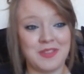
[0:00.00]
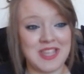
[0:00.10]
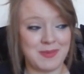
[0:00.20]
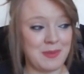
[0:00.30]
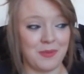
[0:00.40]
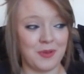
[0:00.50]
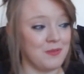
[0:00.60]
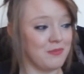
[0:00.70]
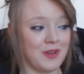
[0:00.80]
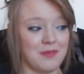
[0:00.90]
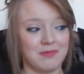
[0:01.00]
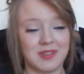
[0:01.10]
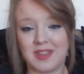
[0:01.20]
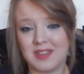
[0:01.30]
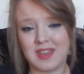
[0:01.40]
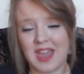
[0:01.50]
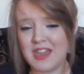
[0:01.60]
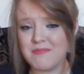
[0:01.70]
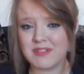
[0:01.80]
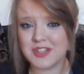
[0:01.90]
These people come from
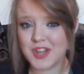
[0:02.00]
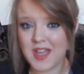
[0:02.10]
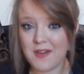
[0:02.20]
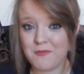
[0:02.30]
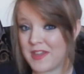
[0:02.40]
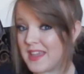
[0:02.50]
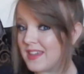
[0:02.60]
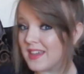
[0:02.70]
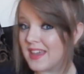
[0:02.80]
Cambridgeshire, I think.